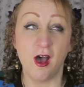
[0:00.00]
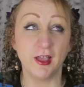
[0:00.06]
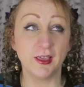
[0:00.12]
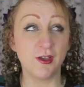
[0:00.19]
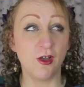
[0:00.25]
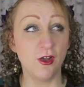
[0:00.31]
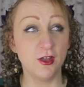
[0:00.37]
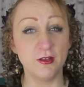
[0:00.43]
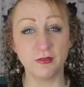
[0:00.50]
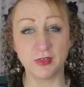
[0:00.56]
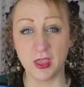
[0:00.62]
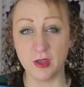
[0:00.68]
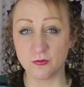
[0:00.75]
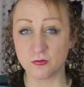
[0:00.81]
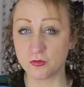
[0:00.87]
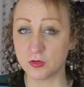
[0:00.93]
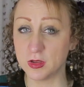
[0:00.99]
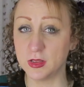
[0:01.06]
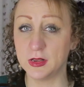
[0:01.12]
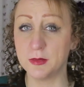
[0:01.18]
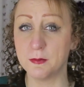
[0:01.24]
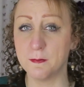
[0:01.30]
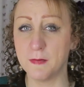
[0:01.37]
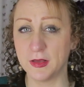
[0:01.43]
I kind of get
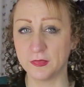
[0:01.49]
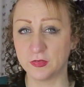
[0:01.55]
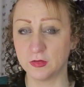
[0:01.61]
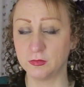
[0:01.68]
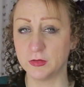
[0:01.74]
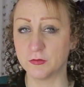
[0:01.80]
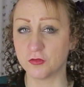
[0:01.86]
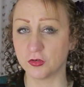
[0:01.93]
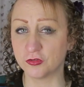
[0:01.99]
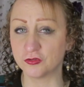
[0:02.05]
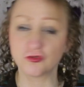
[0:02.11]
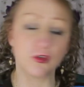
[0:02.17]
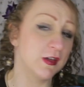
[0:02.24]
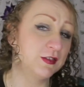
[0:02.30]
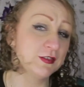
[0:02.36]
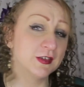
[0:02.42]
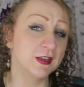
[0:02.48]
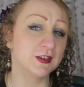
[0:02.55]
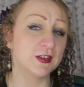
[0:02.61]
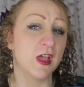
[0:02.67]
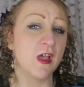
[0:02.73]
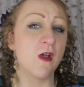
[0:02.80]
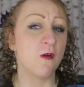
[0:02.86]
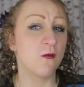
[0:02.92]
really massively
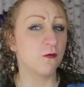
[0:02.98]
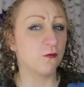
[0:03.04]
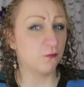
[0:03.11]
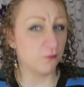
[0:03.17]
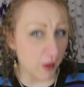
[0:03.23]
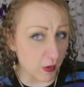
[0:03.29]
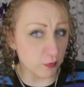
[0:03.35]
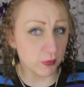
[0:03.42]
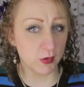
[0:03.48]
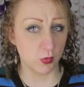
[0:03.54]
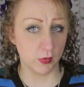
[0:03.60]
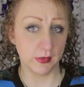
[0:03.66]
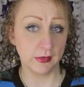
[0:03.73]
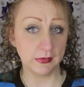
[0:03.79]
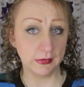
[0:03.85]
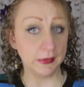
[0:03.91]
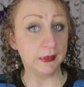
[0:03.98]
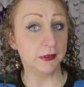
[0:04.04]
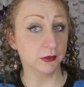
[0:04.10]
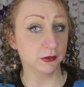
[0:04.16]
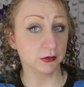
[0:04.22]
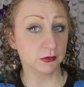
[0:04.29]
frustrated very quickly.